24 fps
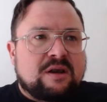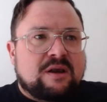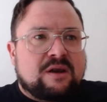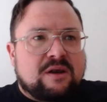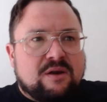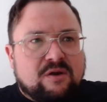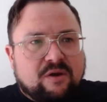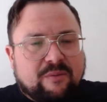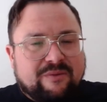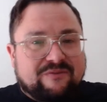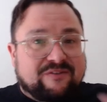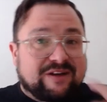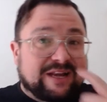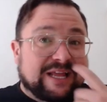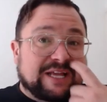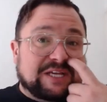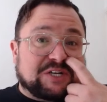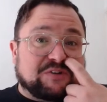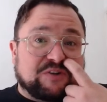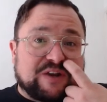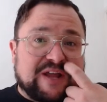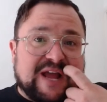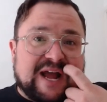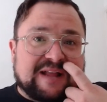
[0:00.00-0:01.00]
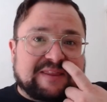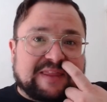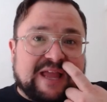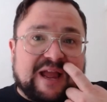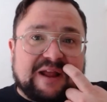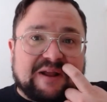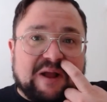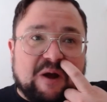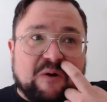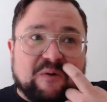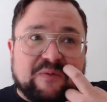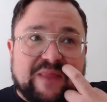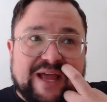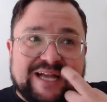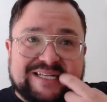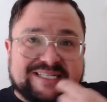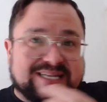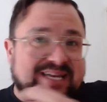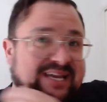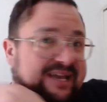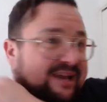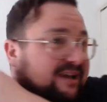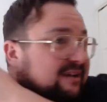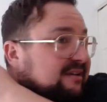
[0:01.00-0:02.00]
like we've literally had that goal, and that's
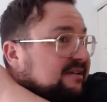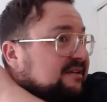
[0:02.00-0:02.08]
it.